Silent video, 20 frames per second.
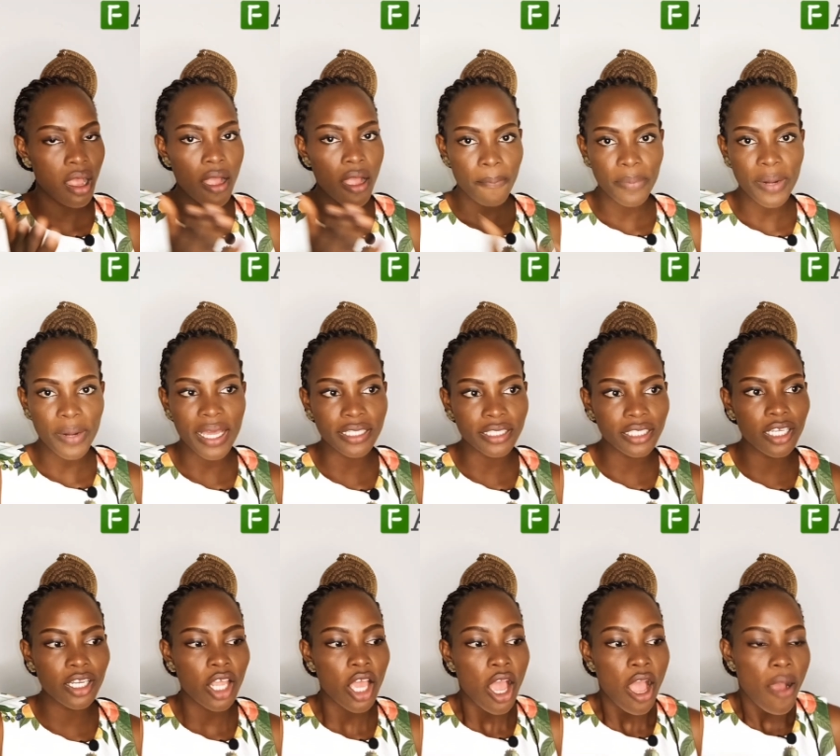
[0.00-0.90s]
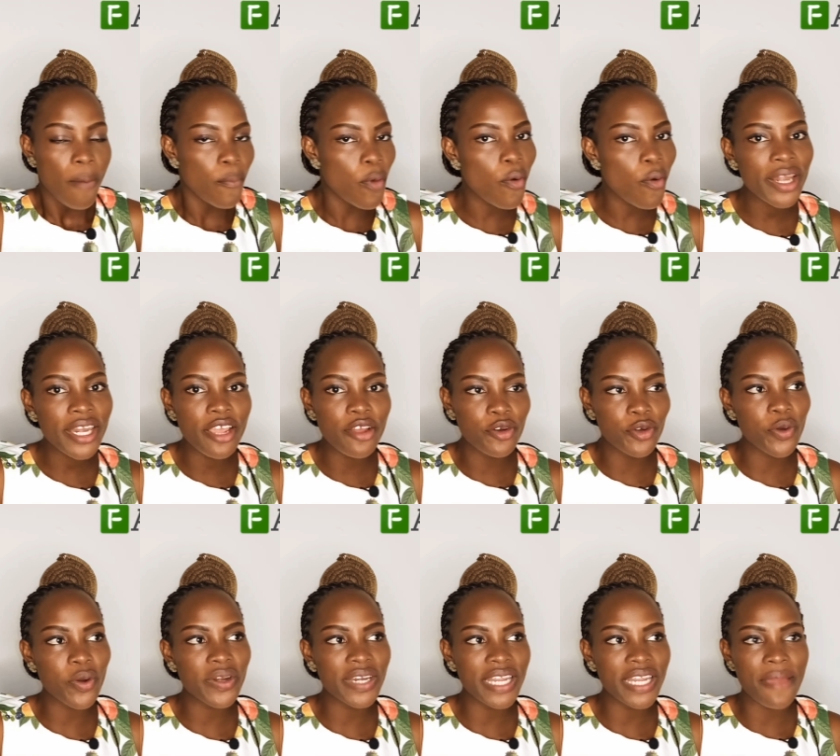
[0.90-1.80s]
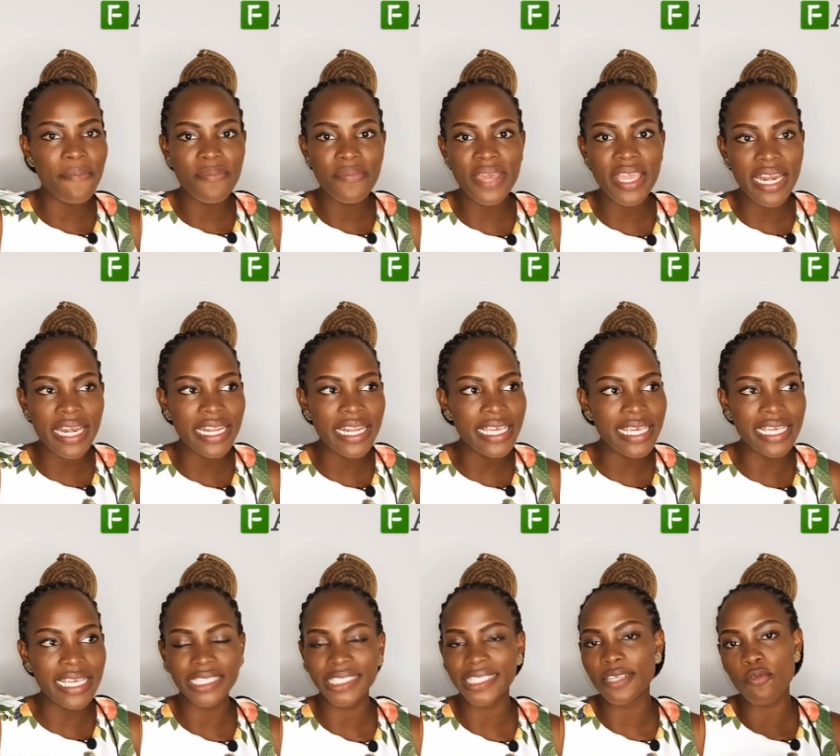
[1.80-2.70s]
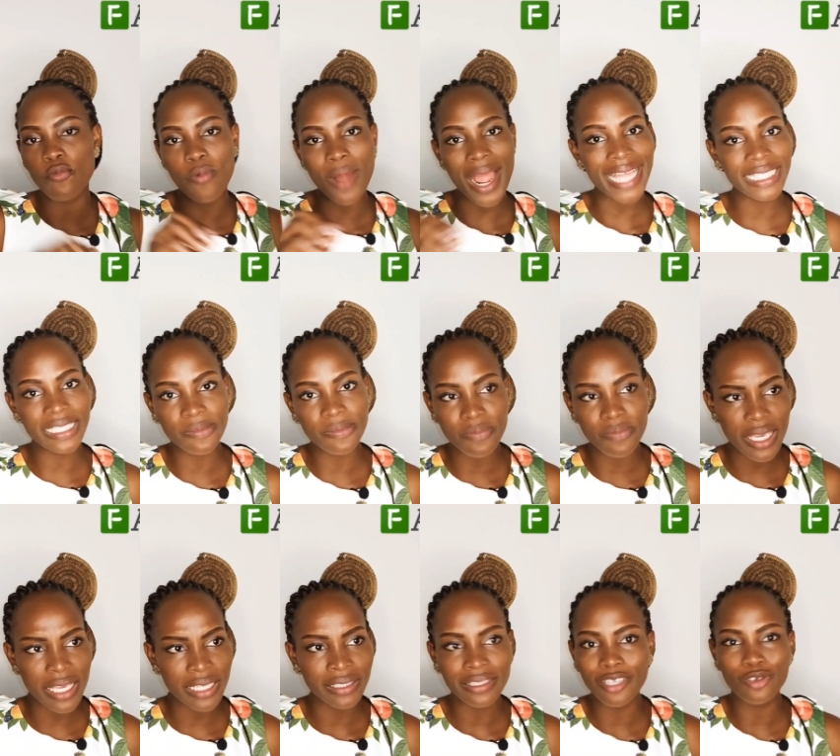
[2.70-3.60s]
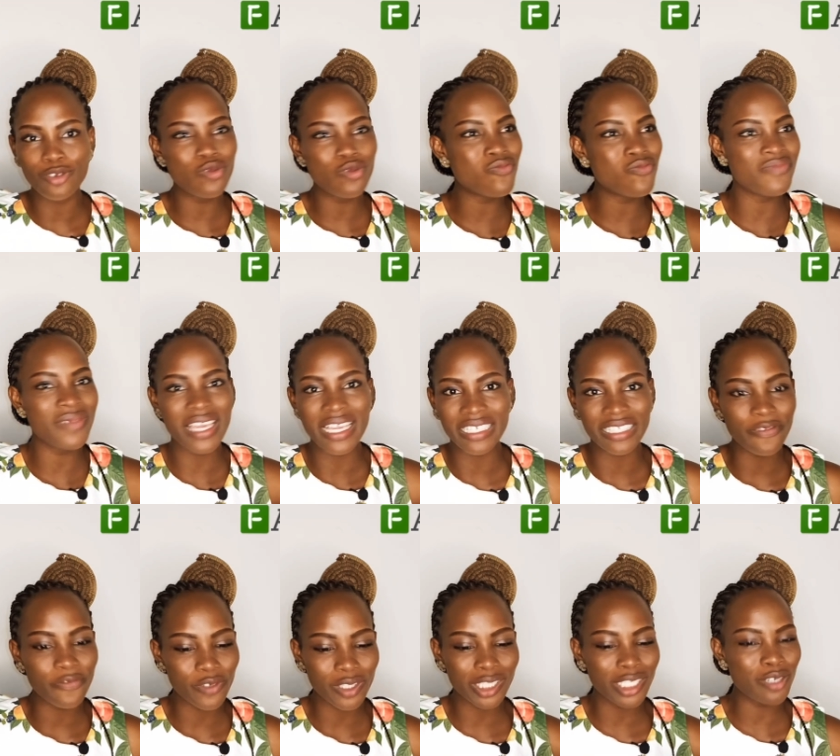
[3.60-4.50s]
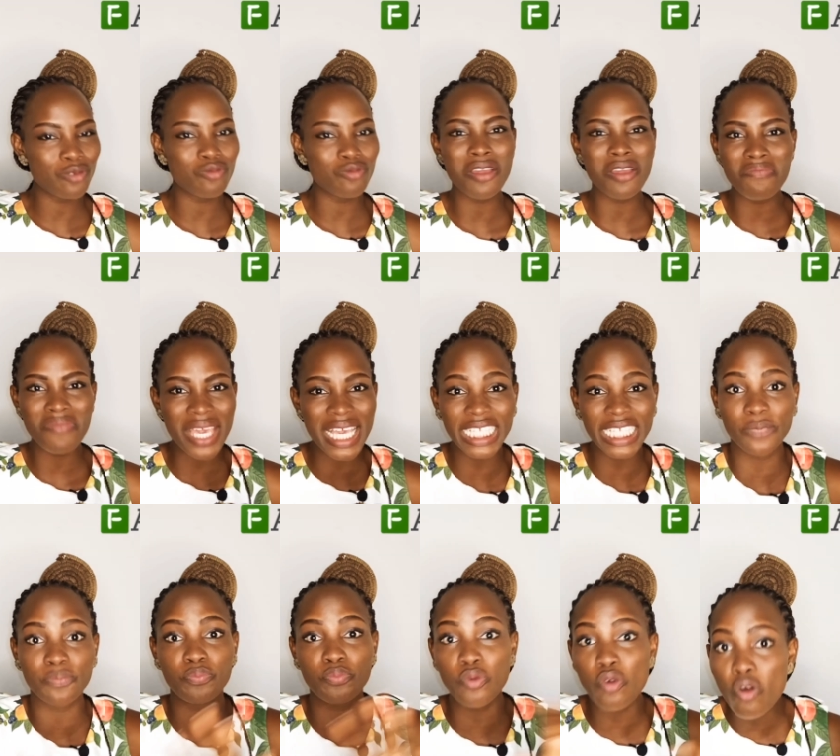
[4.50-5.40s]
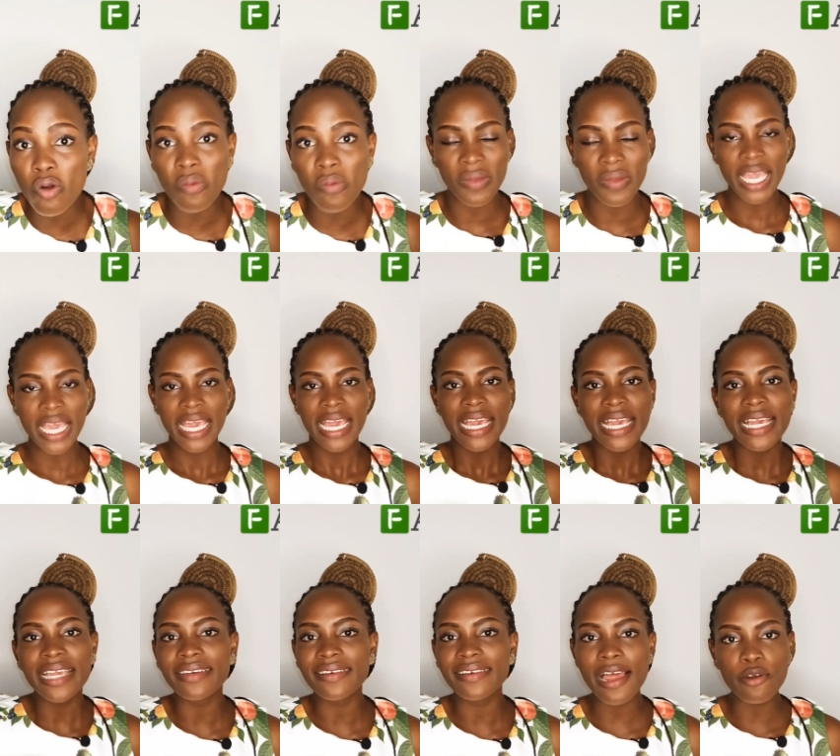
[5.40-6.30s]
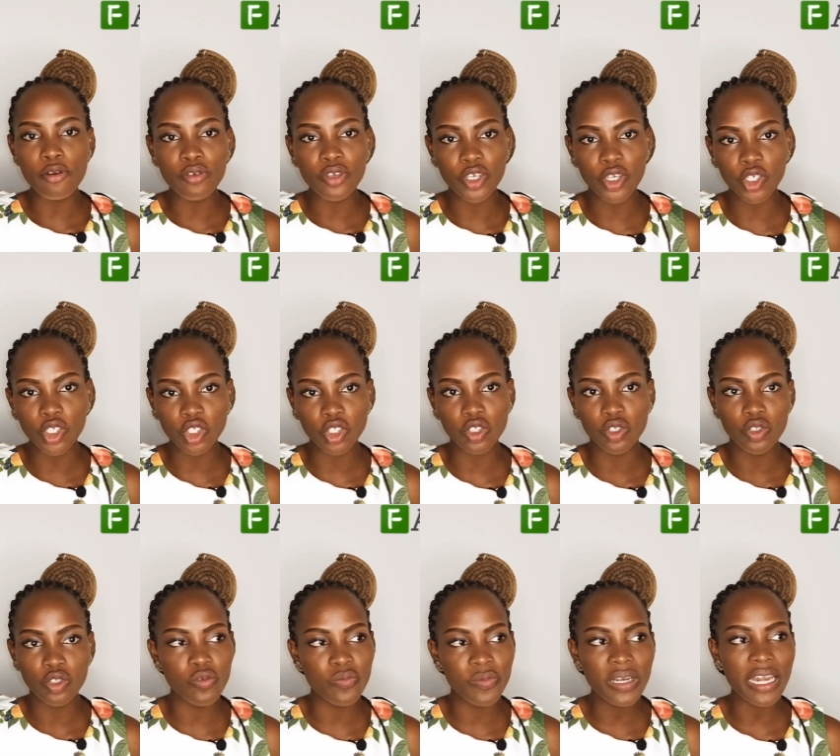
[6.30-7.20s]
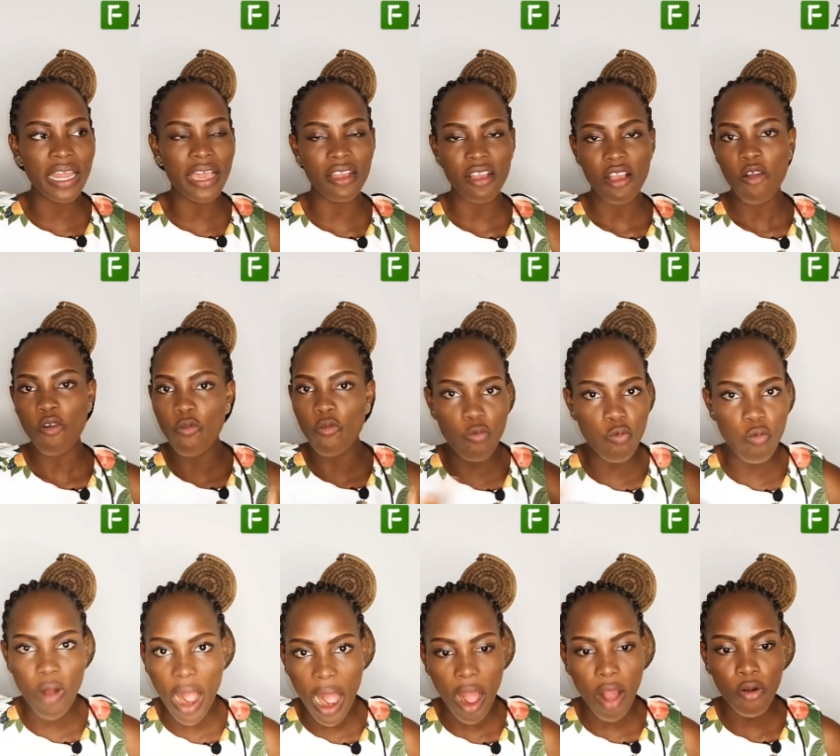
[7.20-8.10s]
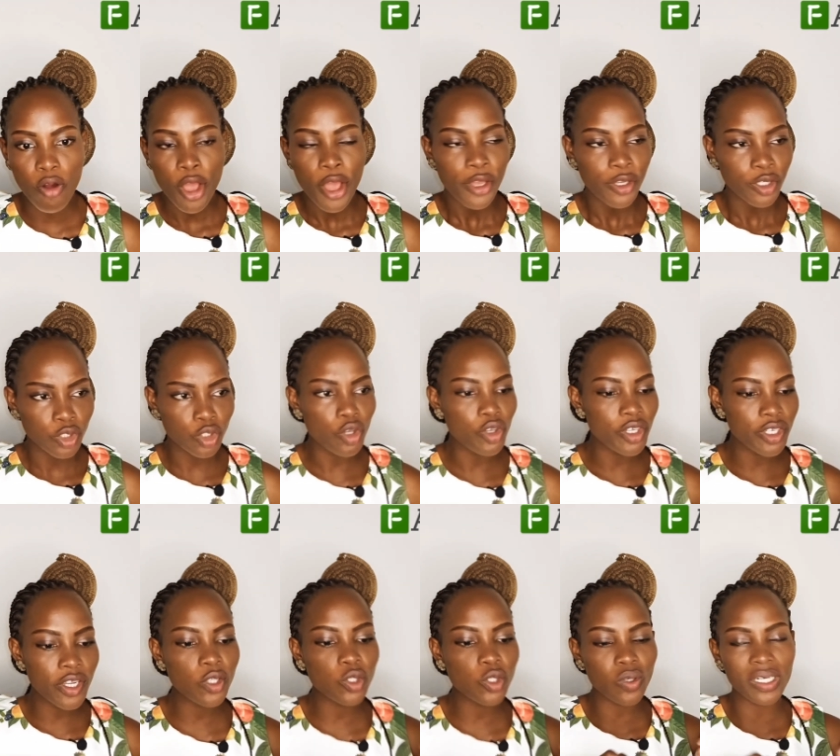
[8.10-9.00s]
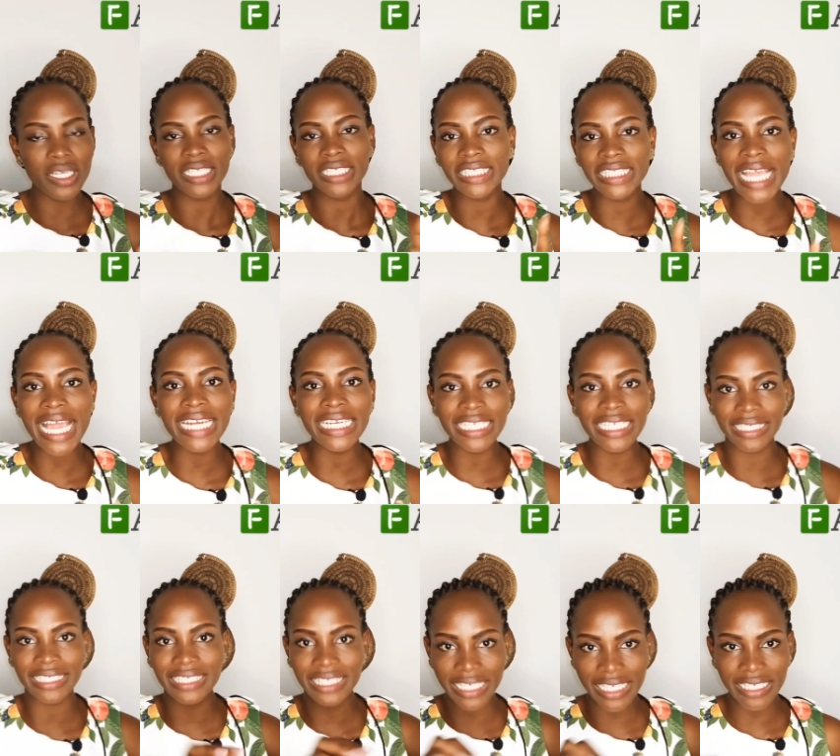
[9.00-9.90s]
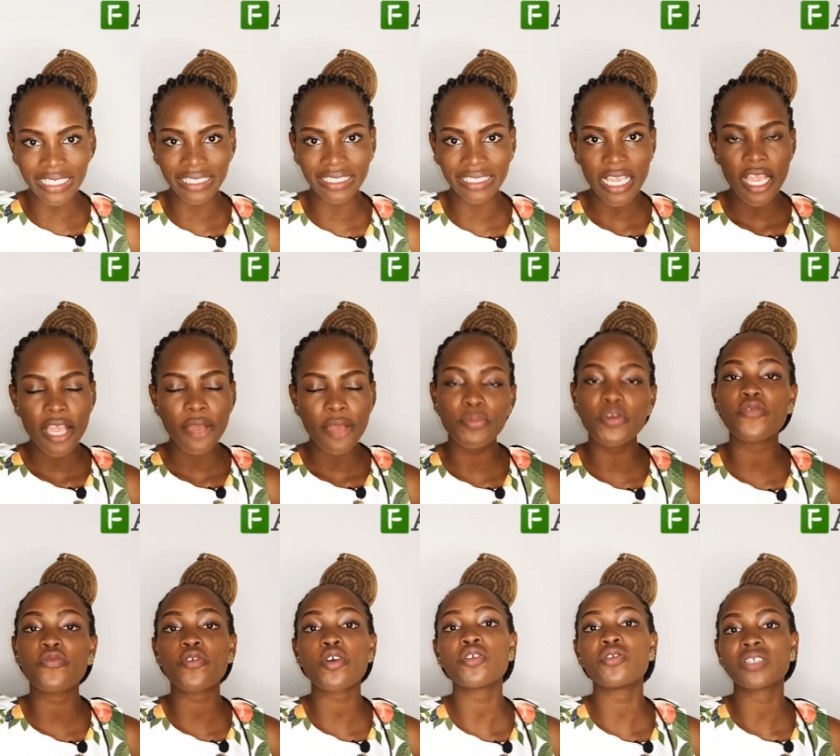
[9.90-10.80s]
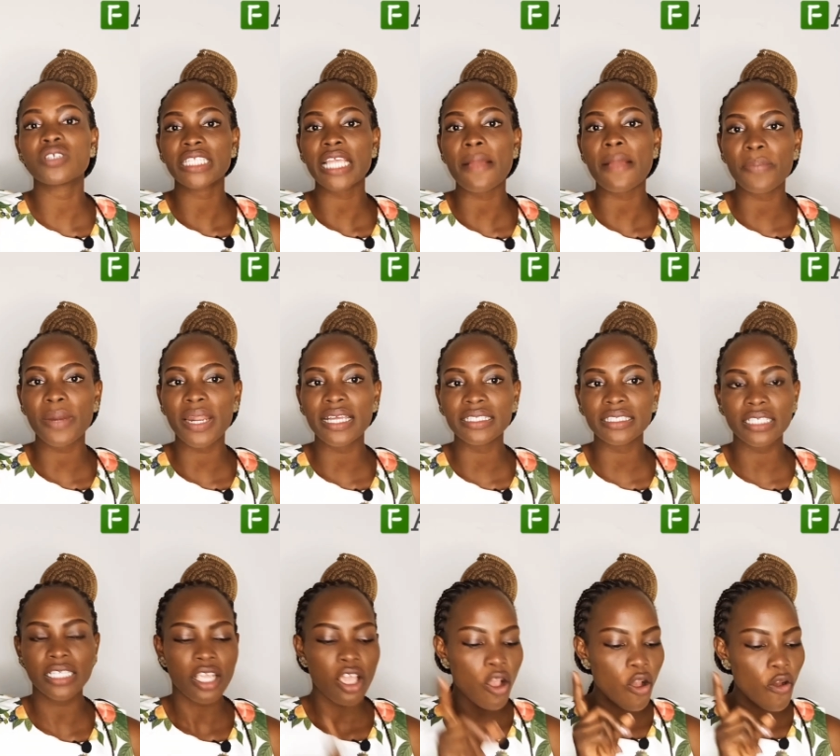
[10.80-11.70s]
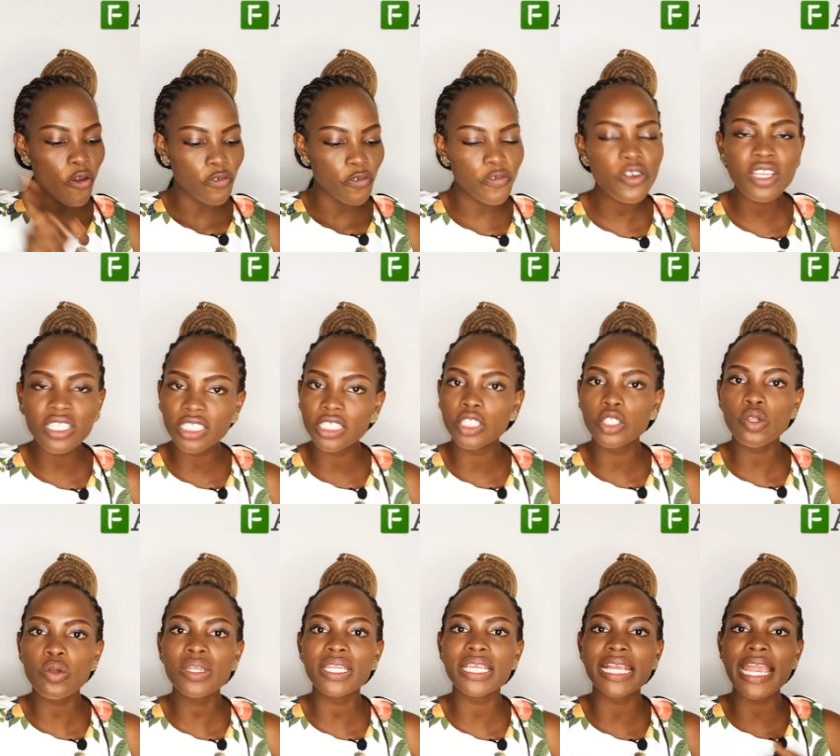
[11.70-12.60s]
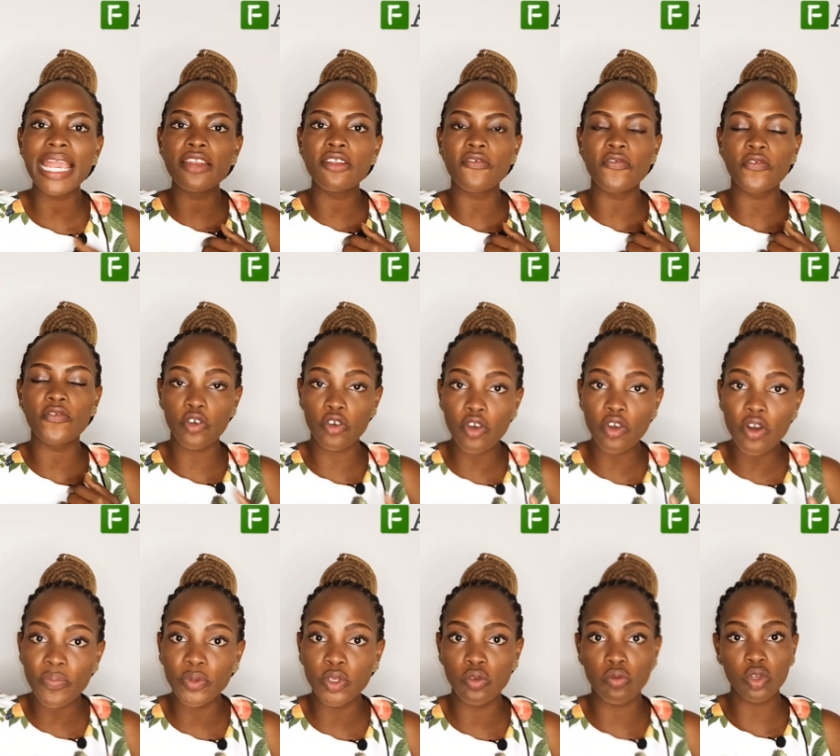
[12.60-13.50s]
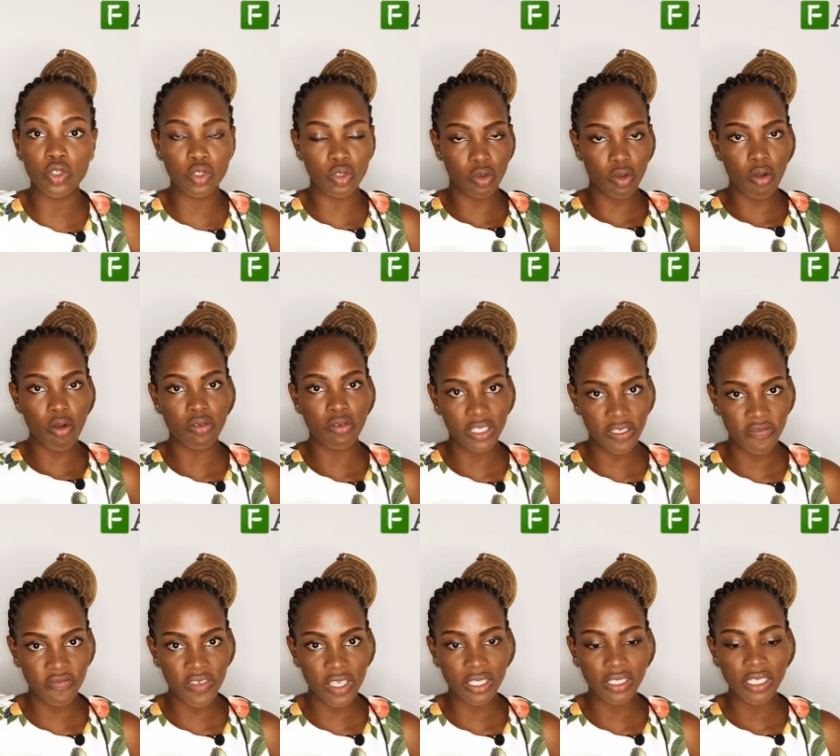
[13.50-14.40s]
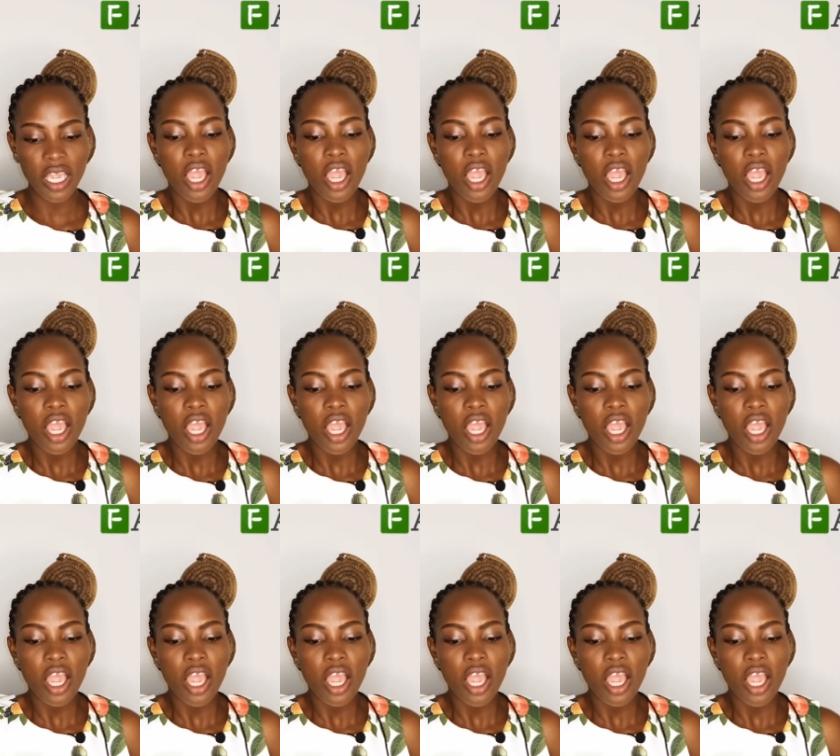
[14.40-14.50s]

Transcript: plantain. But what they grow there mainly is the white maize. They do maize. If you see the way maize boom in that location, you'll be like, wow. So you need to understand these things before you start planting. First, know the kind of crop you want to cultivate.